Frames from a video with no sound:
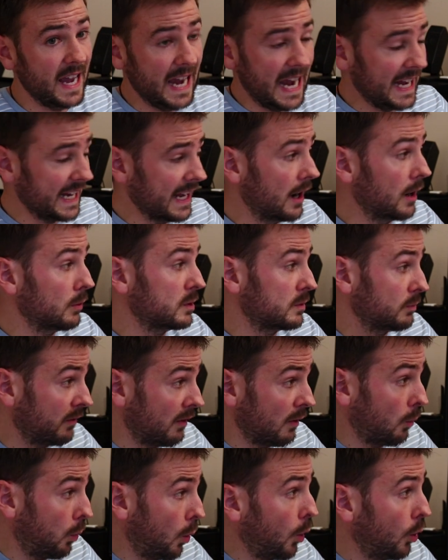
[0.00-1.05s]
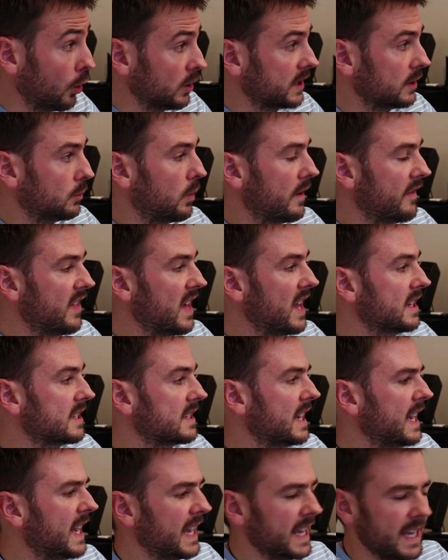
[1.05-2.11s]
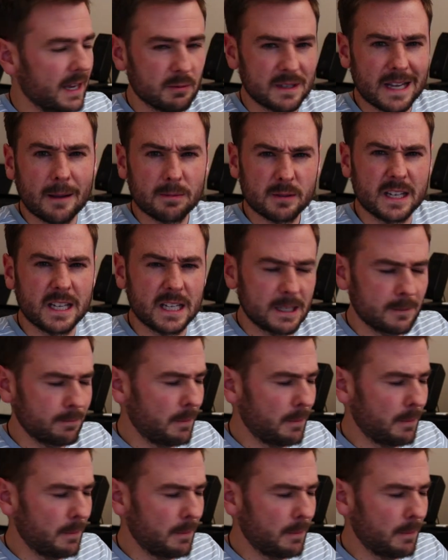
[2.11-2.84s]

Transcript: and I was rewarded with this. It was absolutely